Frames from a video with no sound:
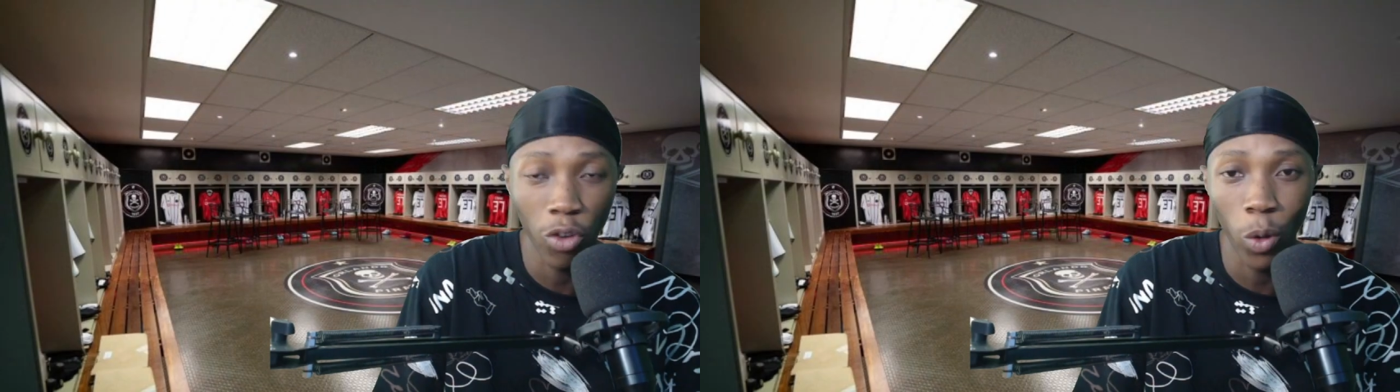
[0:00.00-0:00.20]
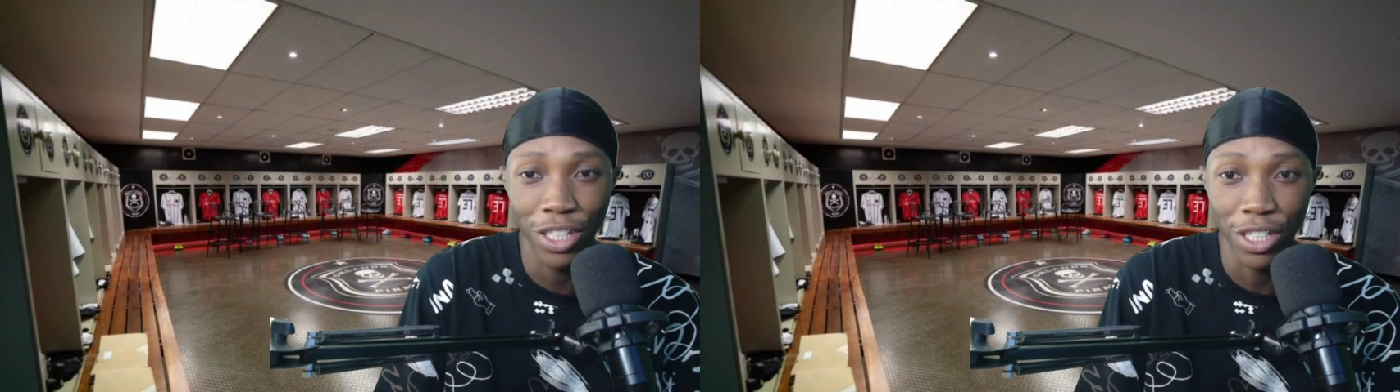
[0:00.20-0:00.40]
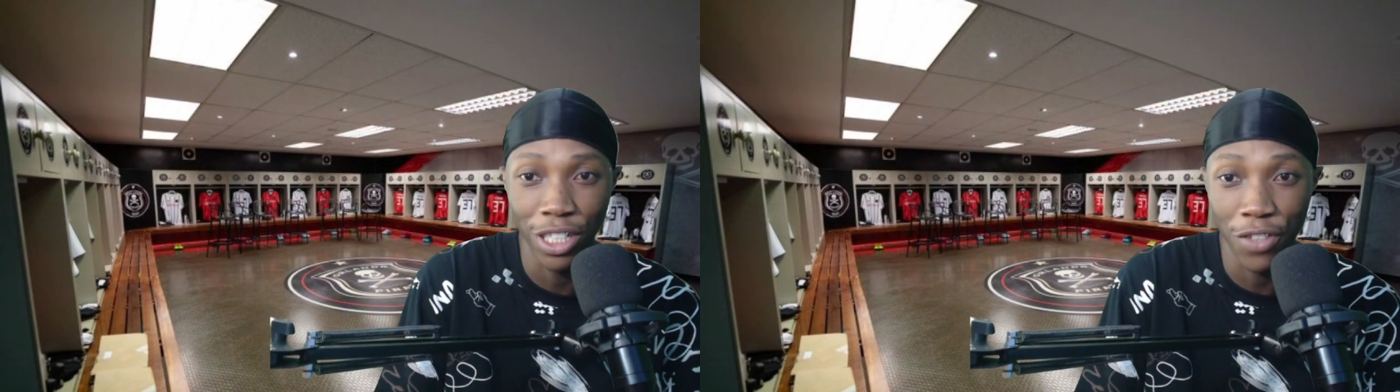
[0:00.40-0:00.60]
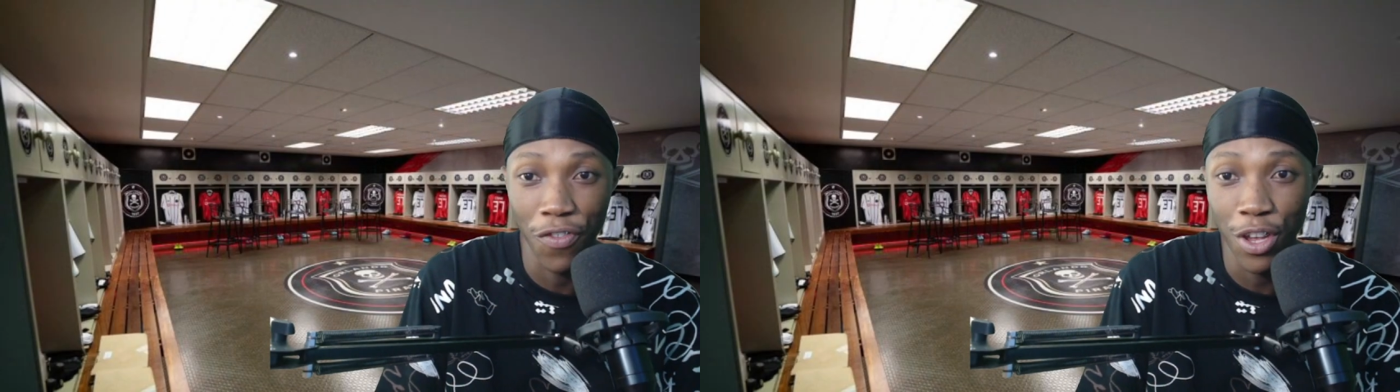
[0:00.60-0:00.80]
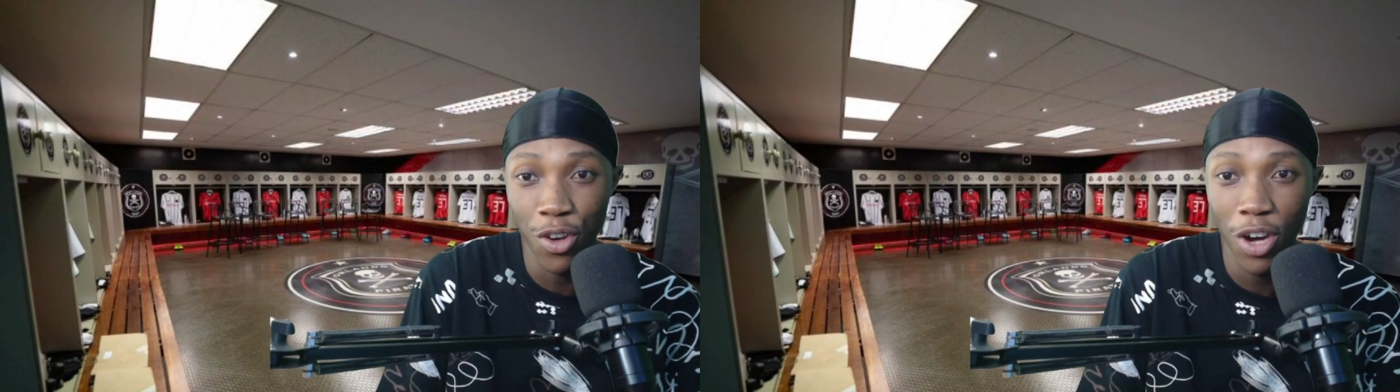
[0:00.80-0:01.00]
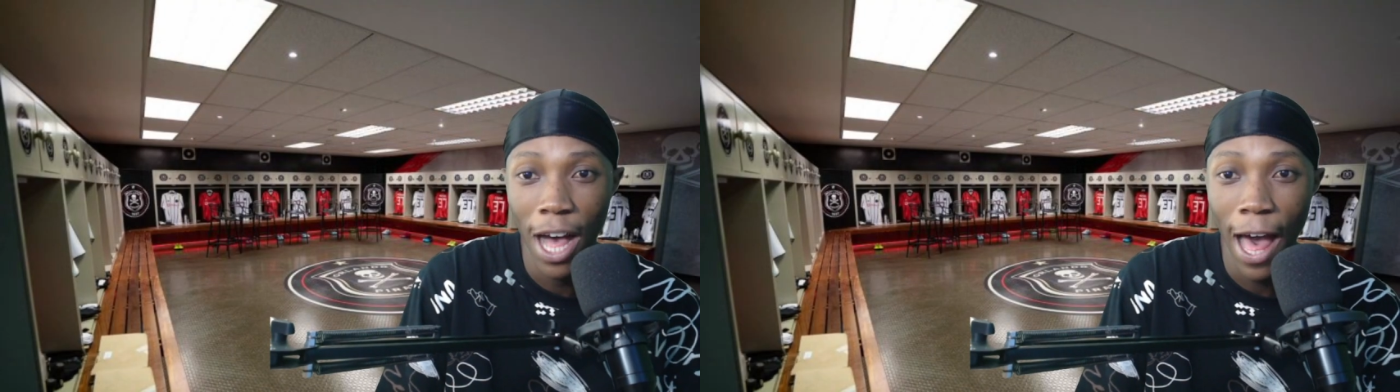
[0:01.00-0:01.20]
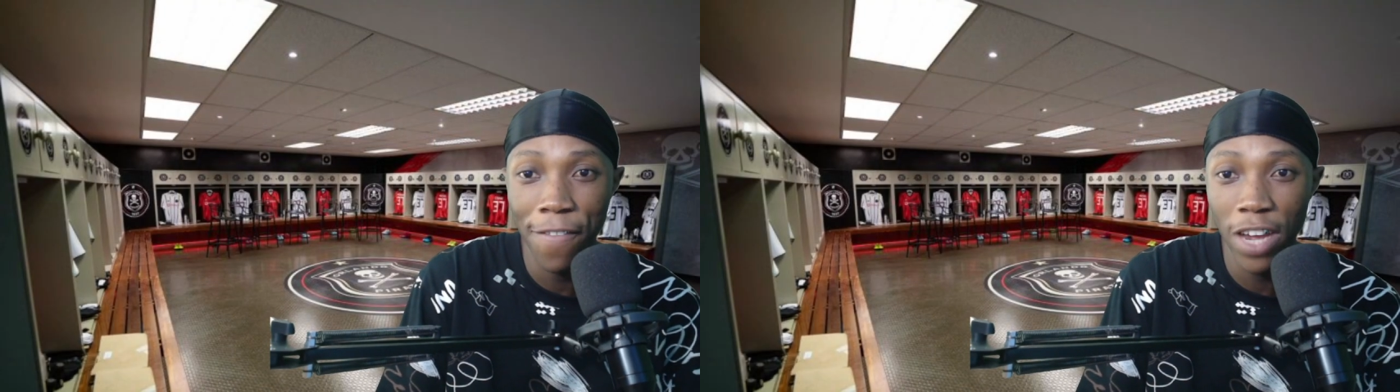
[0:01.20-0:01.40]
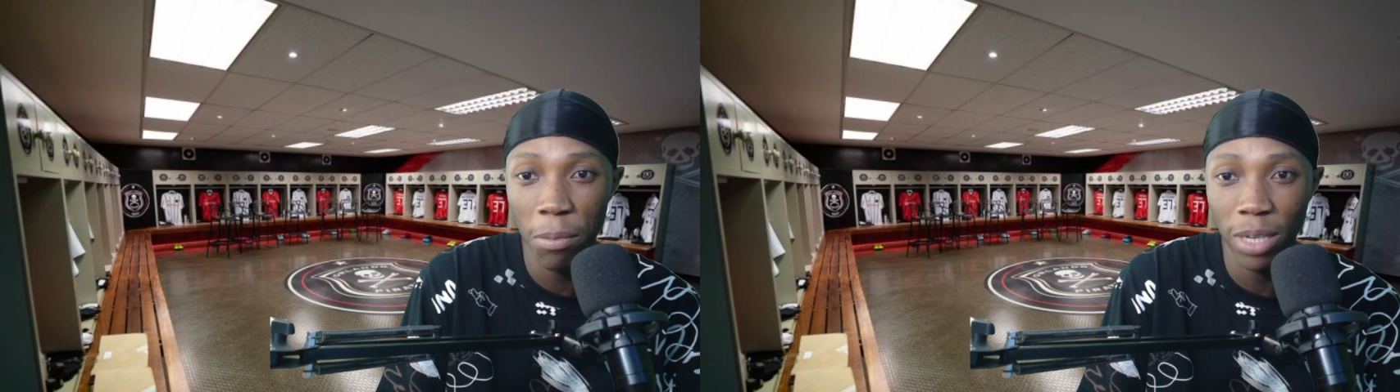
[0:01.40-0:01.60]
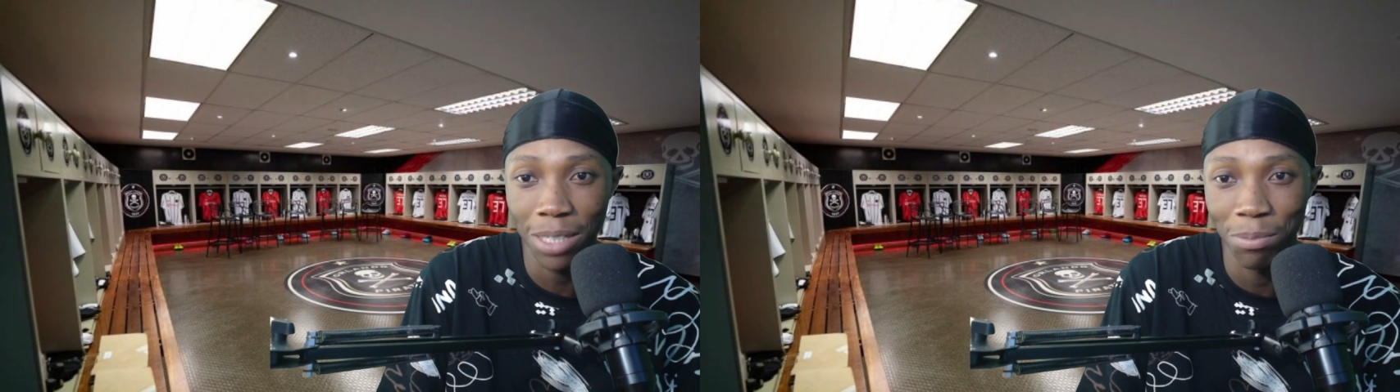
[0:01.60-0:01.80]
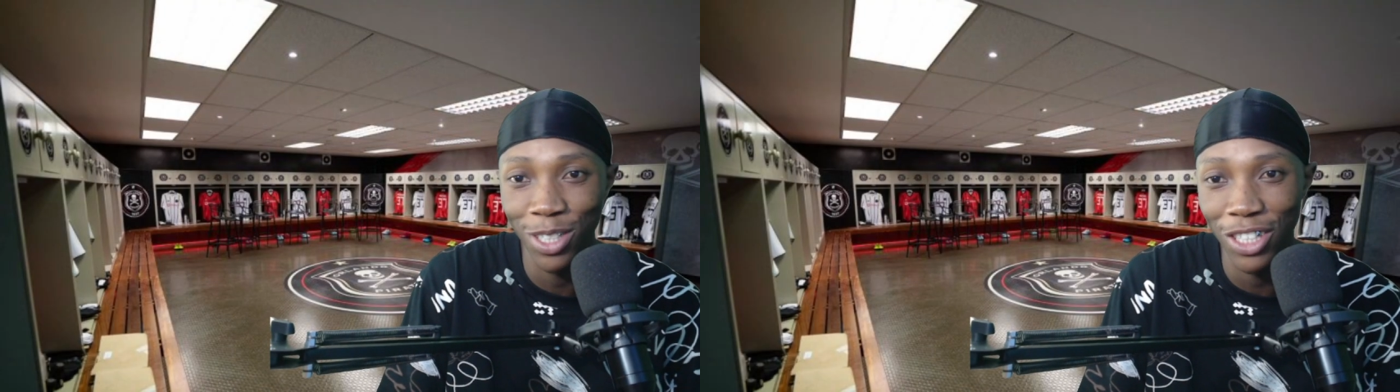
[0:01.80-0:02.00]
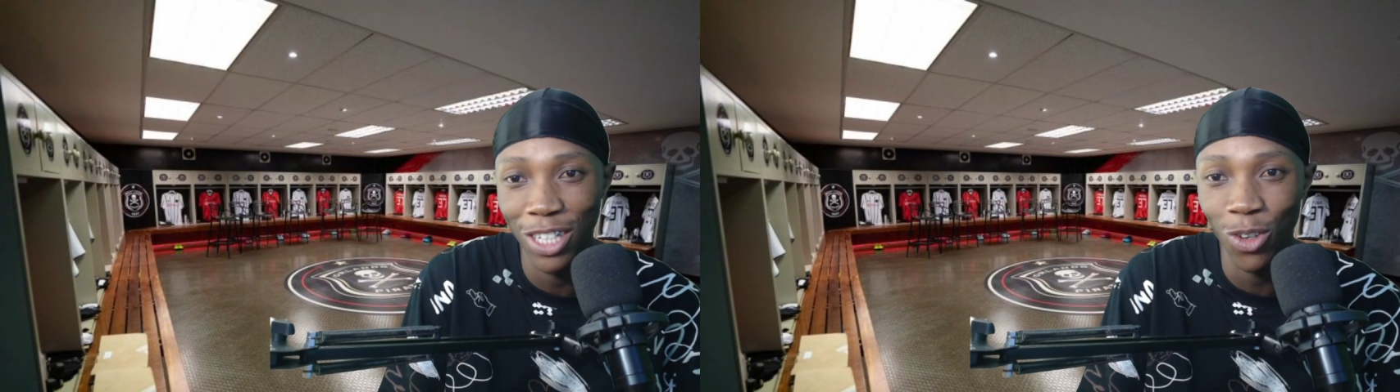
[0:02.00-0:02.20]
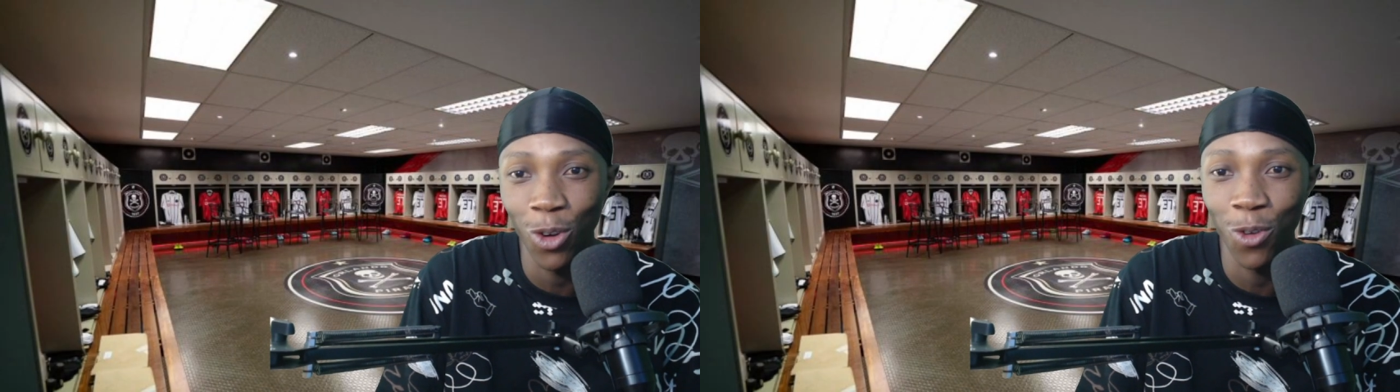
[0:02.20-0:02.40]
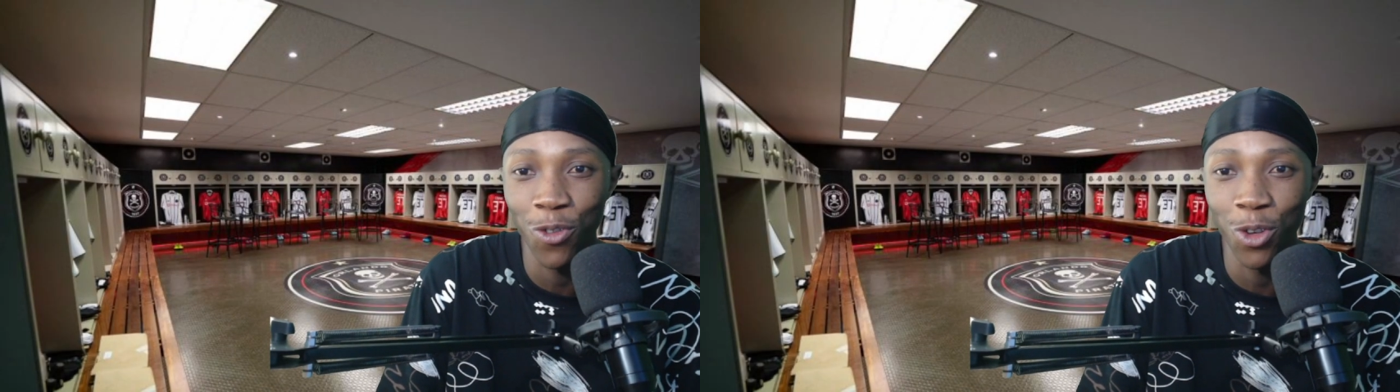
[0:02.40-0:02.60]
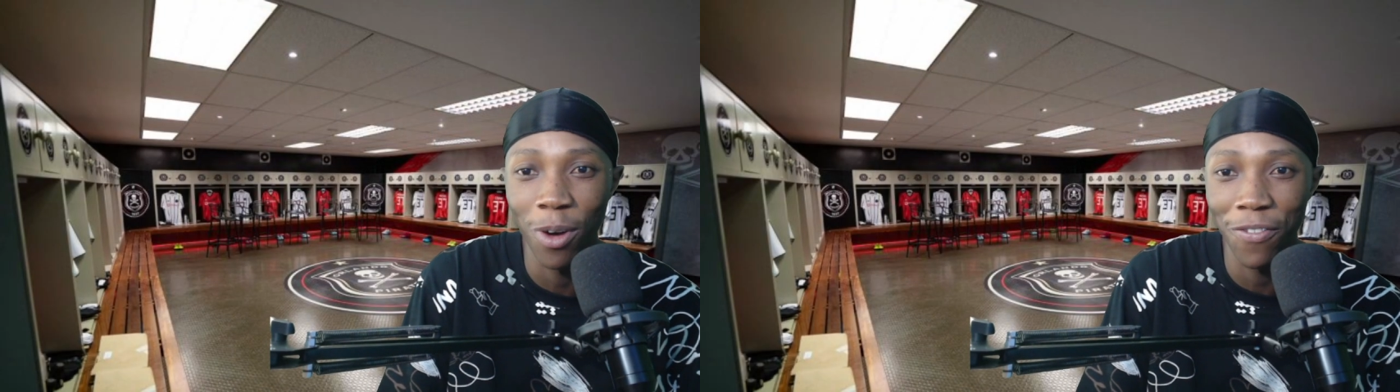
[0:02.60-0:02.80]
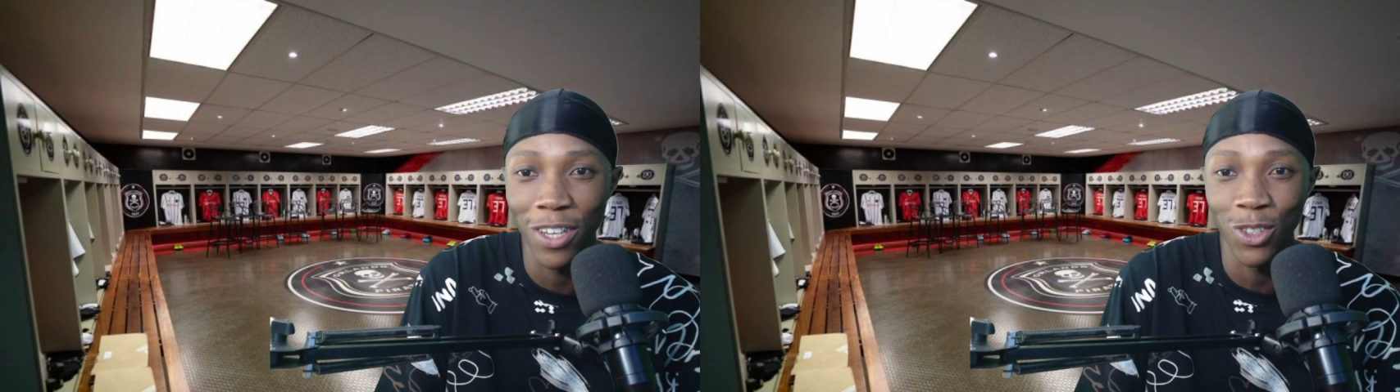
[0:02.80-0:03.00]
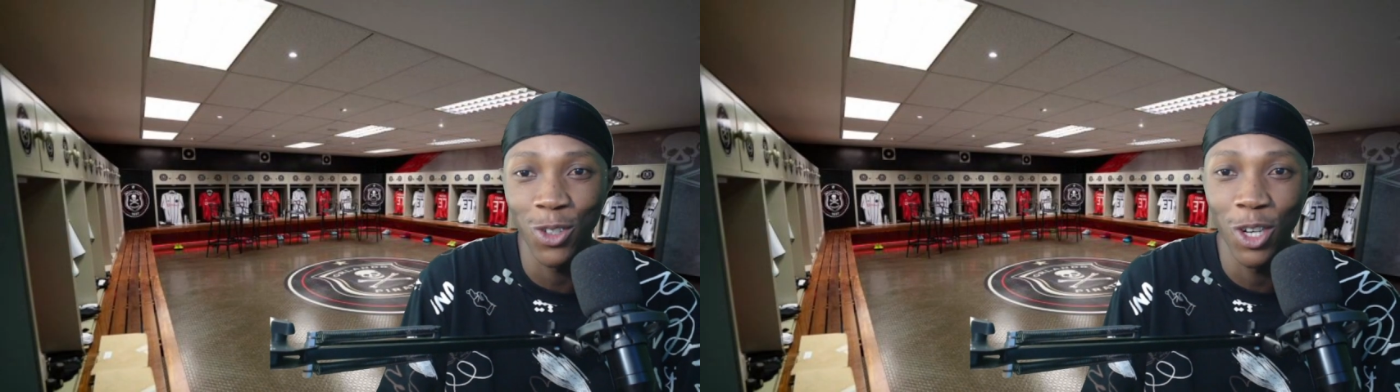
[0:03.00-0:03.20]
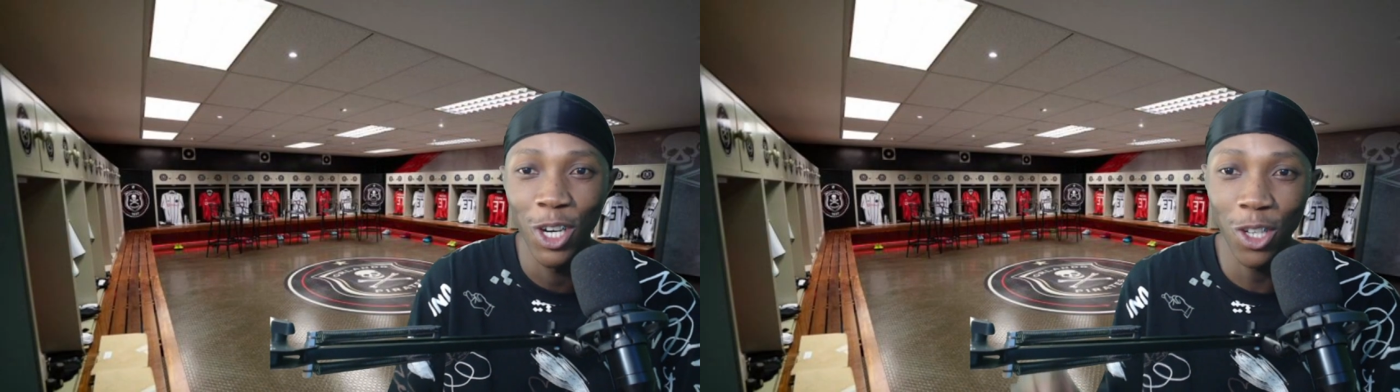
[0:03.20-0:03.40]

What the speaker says: watching this video. I very much appreciate all of you, Bafetu.